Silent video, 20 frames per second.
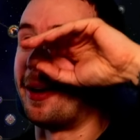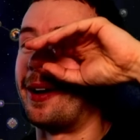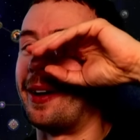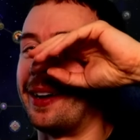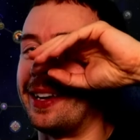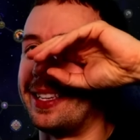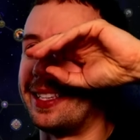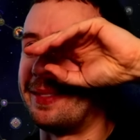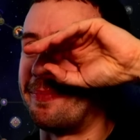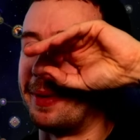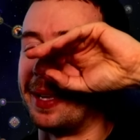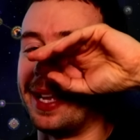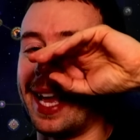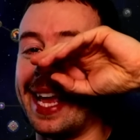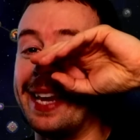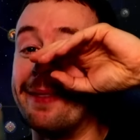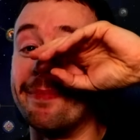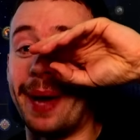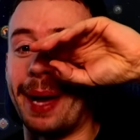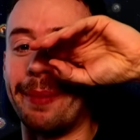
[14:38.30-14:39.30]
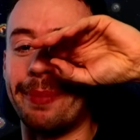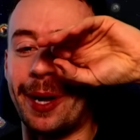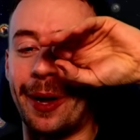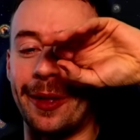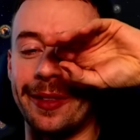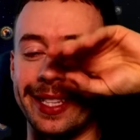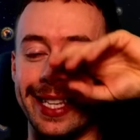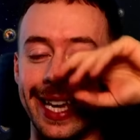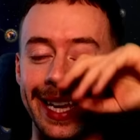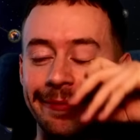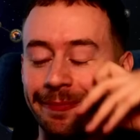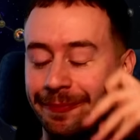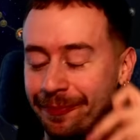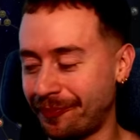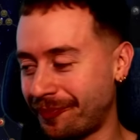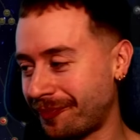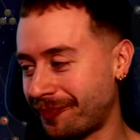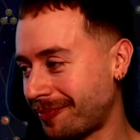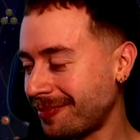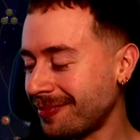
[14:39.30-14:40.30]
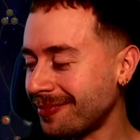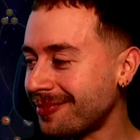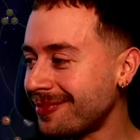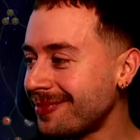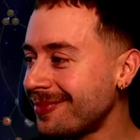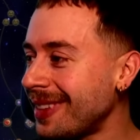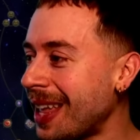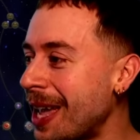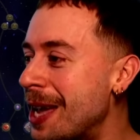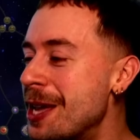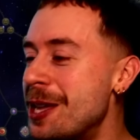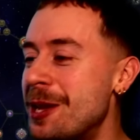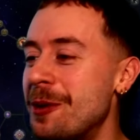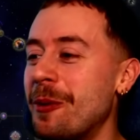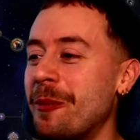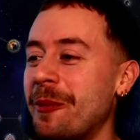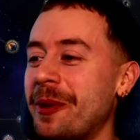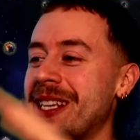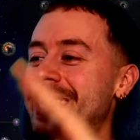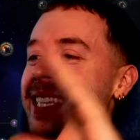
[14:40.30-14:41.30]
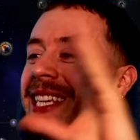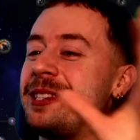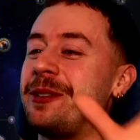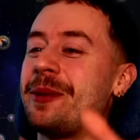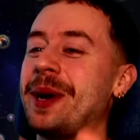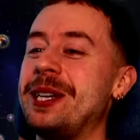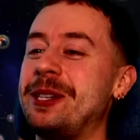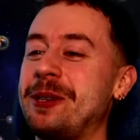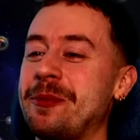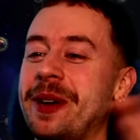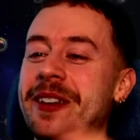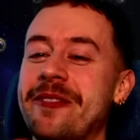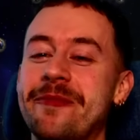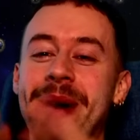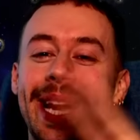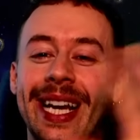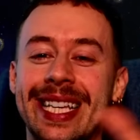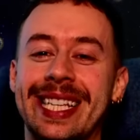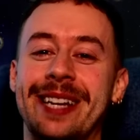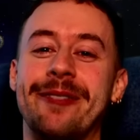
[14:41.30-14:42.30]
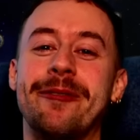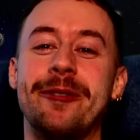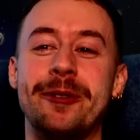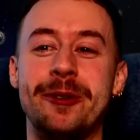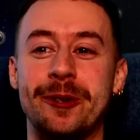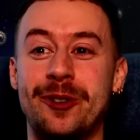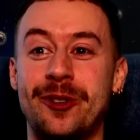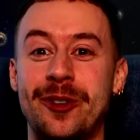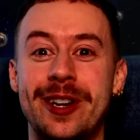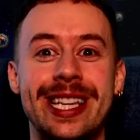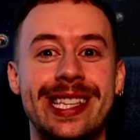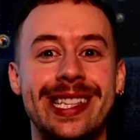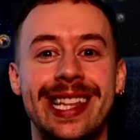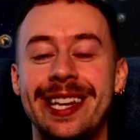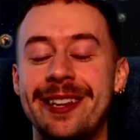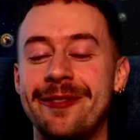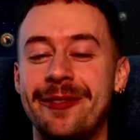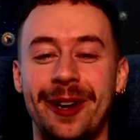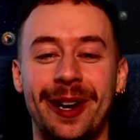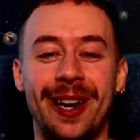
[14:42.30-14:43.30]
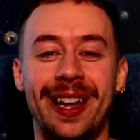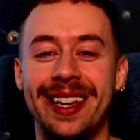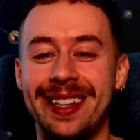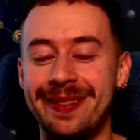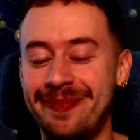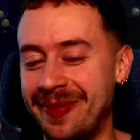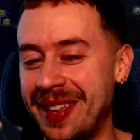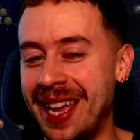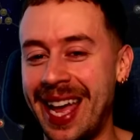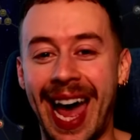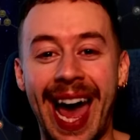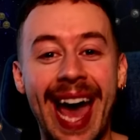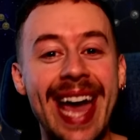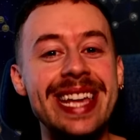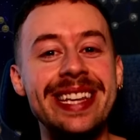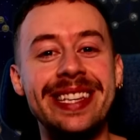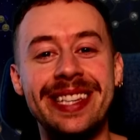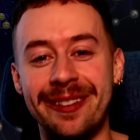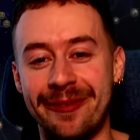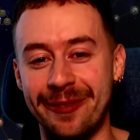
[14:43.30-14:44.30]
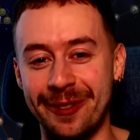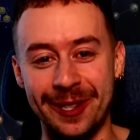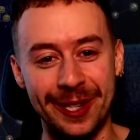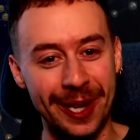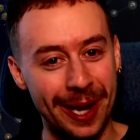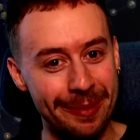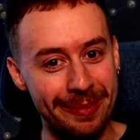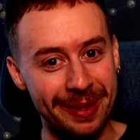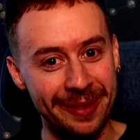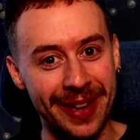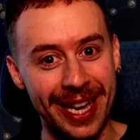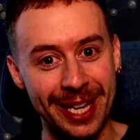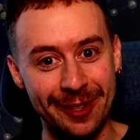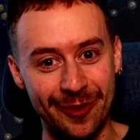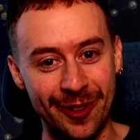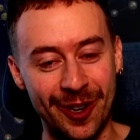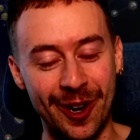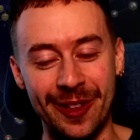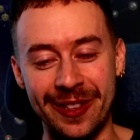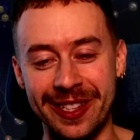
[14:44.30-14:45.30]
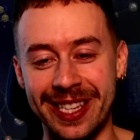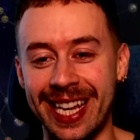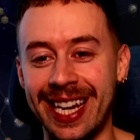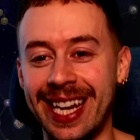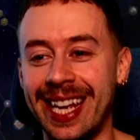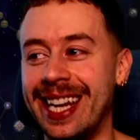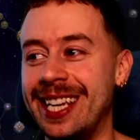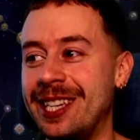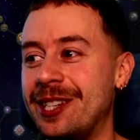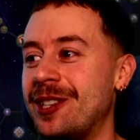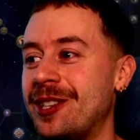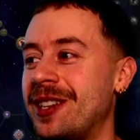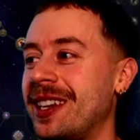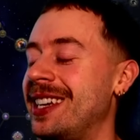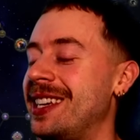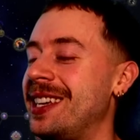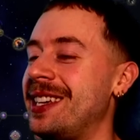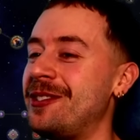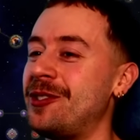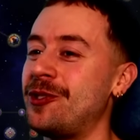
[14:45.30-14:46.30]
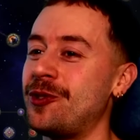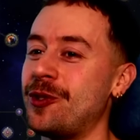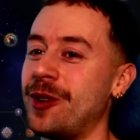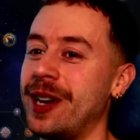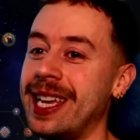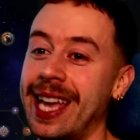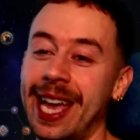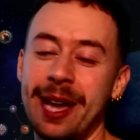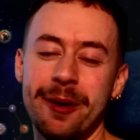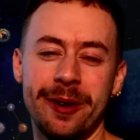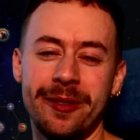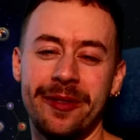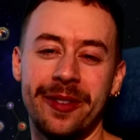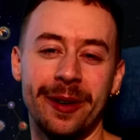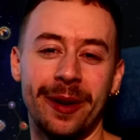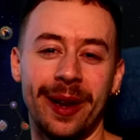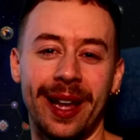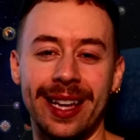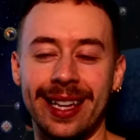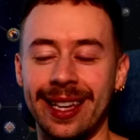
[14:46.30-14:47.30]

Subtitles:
heist, but in-map content. You wouldn't want a situation where you've maxed out all your trees and then you've got like 8 different types of extra content in each tree. It would feel